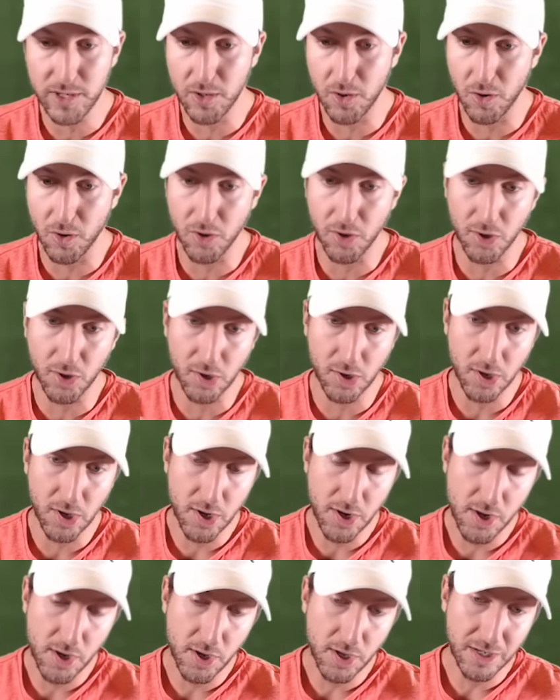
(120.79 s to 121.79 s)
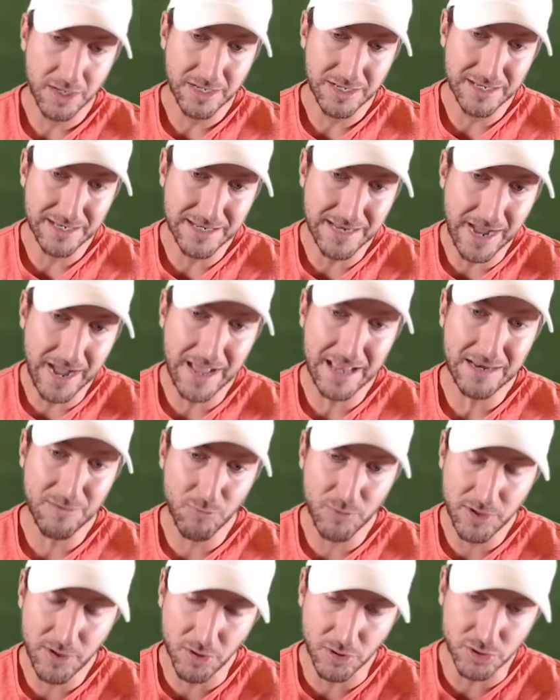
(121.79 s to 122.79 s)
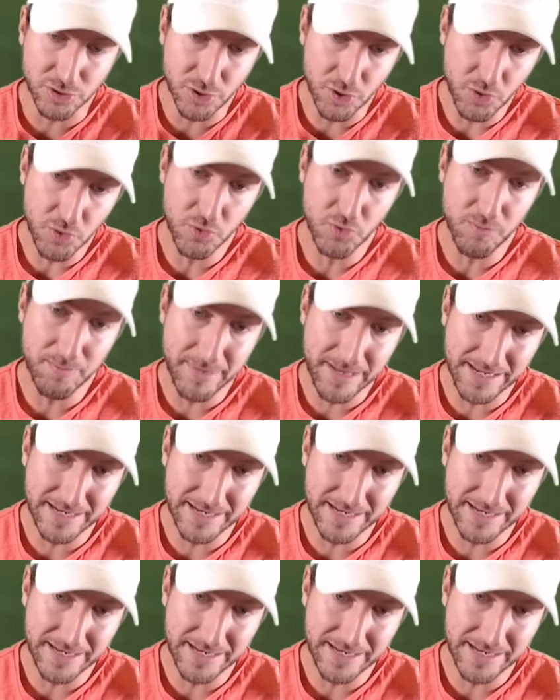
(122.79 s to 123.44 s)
we are 2